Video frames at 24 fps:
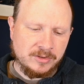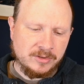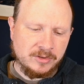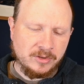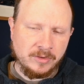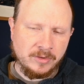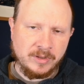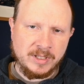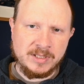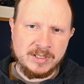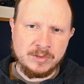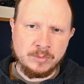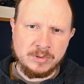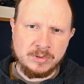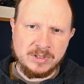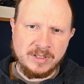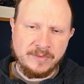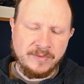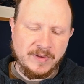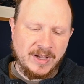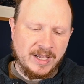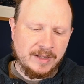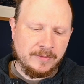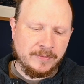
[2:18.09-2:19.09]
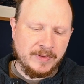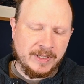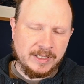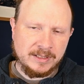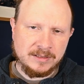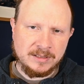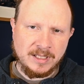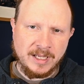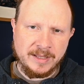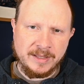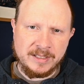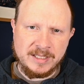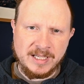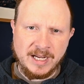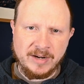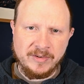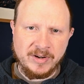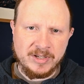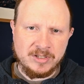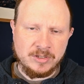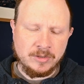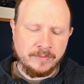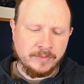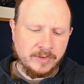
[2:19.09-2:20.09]
So these will define things like the
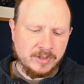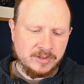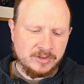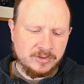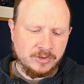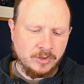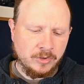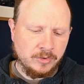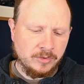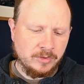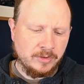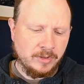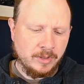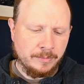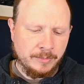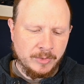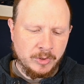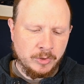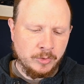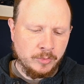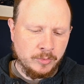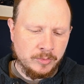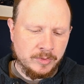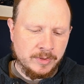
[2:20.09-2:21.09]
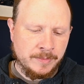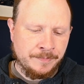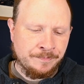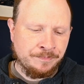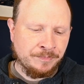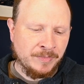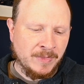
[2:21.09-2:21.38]
direction of the sun, the moon.